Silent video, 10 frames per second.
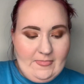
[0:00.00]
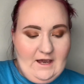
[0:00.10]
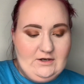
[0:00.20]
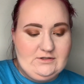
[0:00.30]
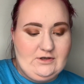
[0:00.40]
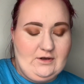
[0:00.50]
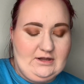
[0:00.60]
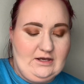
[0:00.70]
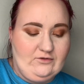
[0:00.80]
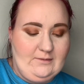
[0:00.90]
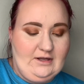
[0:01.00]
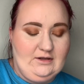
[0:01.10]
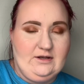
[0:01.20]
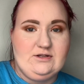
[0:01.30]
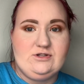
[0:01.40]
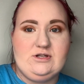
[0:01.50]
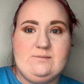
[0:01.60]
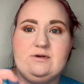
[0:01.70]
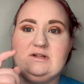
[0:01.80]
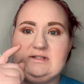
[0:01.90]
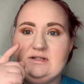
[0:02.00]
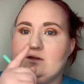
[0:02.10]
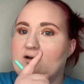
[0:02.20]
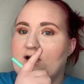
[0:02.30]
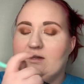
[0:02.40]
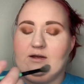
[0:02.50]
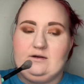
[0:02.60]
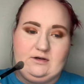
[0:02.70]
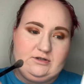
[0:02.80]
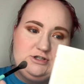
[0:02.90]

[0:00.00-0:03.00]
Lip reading: I also got that from Maybelline. She puts a little highlight on her